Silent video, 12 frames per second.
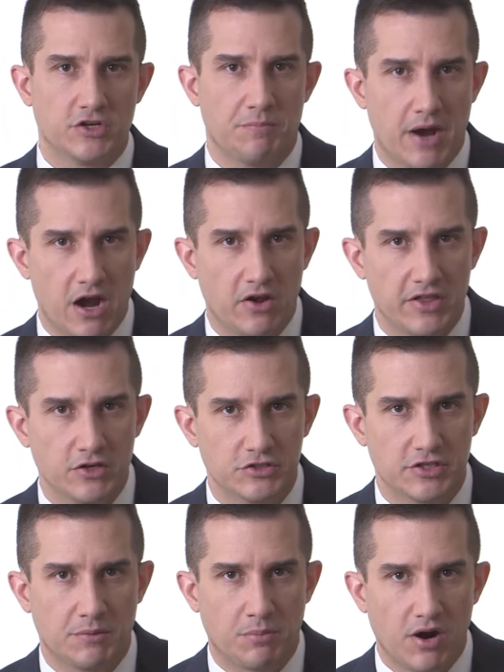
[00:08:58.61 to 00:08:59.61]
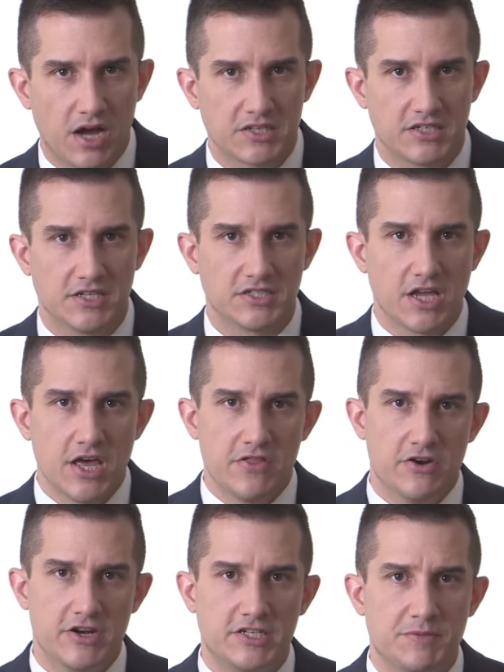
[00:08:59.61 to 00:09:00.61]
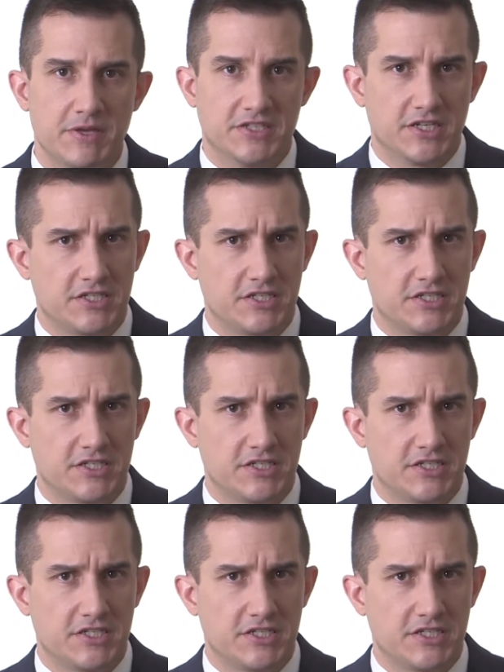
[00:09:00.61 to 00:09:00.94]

or paralegals in the process, there needs to be a